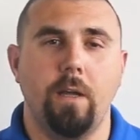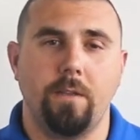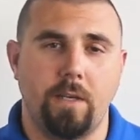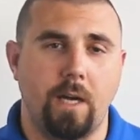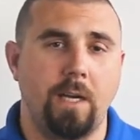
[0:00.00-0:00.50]

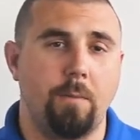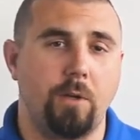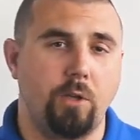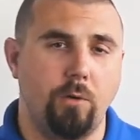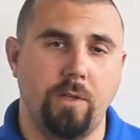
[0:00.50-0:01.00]
The
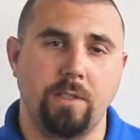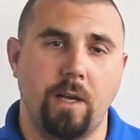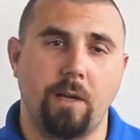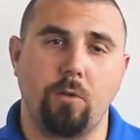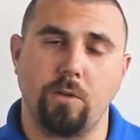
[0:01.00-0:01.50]
dynamic duty
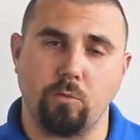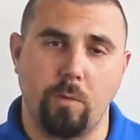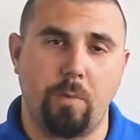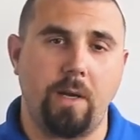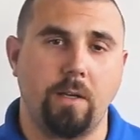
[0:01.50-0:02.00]
cycle is
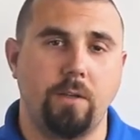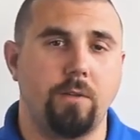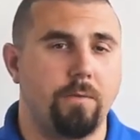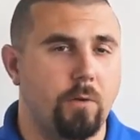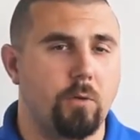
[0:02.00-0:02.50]
repeated
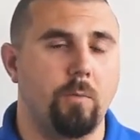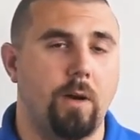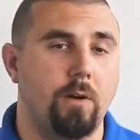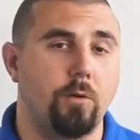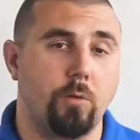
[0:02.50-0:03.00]
to further
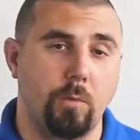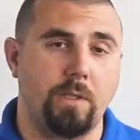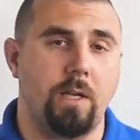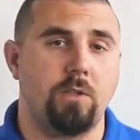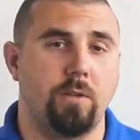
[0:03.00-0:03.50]
monitor the
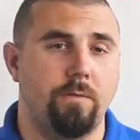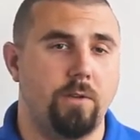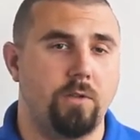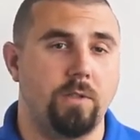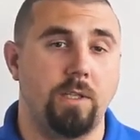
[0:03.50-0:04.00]
retention
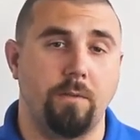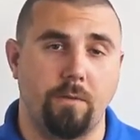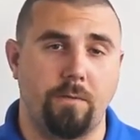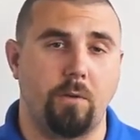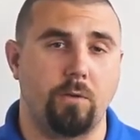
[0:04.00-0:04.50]
efficiency of the
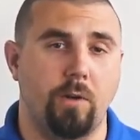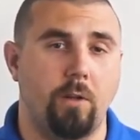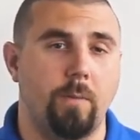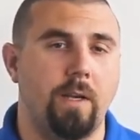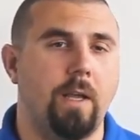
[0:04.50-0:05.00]
filter
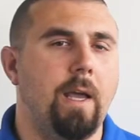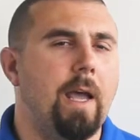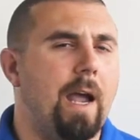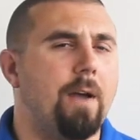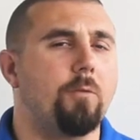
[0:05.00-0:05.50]
element
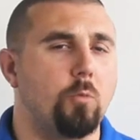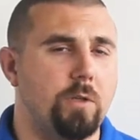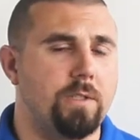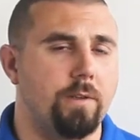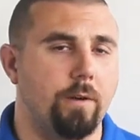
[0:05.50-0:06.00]
after
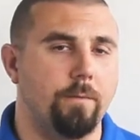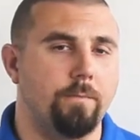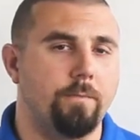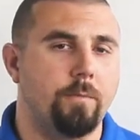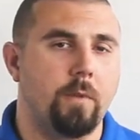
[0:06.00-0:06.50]
restart.
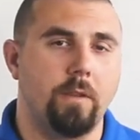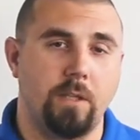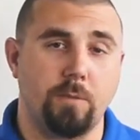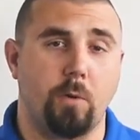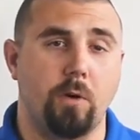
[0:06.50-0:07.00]

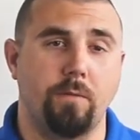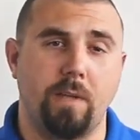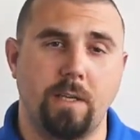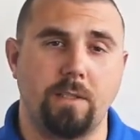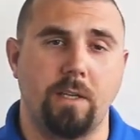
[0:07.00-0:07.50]
This part of
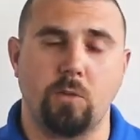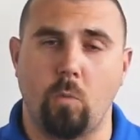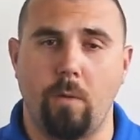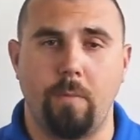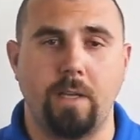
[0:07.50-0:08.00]
testing is
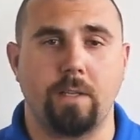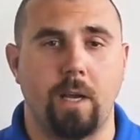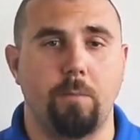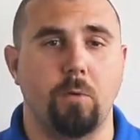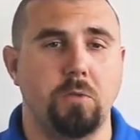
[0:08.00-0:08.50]
what makes
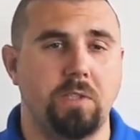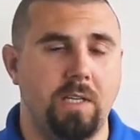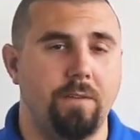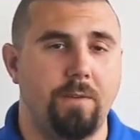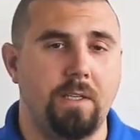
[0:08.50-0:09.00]
Hypro's
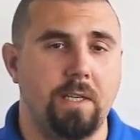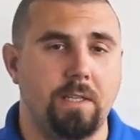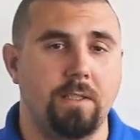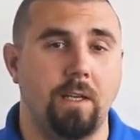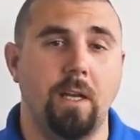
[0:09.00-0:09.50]
DFE
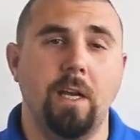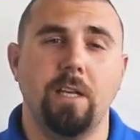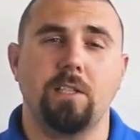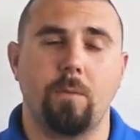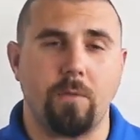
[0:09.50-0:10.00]
testing
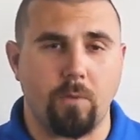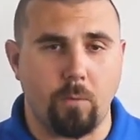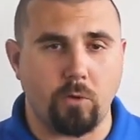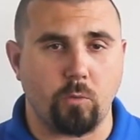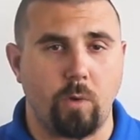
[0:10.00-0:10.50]
some of the
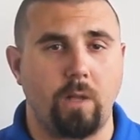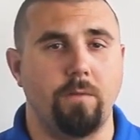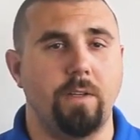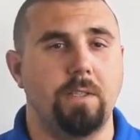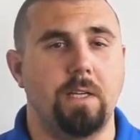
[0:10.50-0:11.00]
most
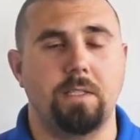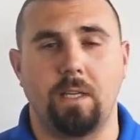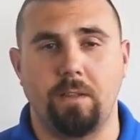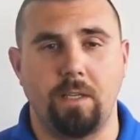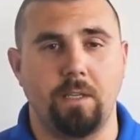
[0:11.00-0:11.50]
relevant
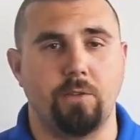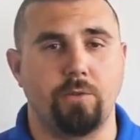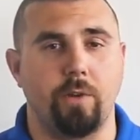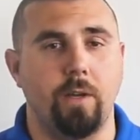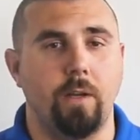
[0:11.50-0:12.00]
testing in the
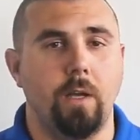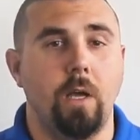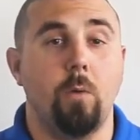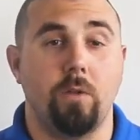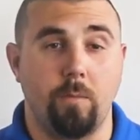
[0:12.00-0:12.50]
industry,
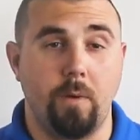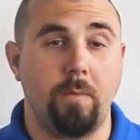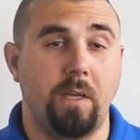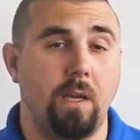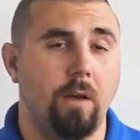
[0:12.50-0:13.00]
with a
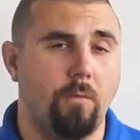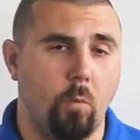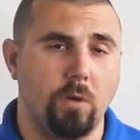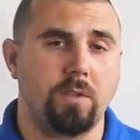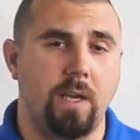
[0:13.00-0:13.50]
mimicking of
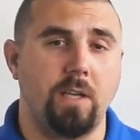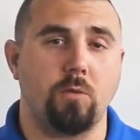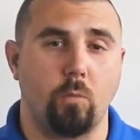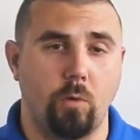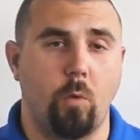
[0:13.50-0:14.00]

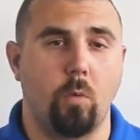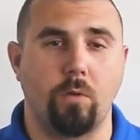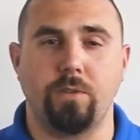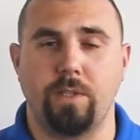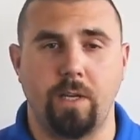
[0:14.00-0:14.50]
worst-case
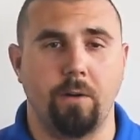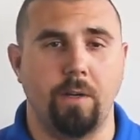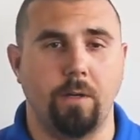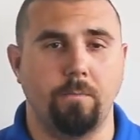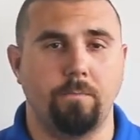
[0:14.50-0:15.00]
real-world
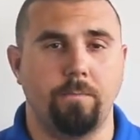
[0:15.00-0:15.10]
scenario.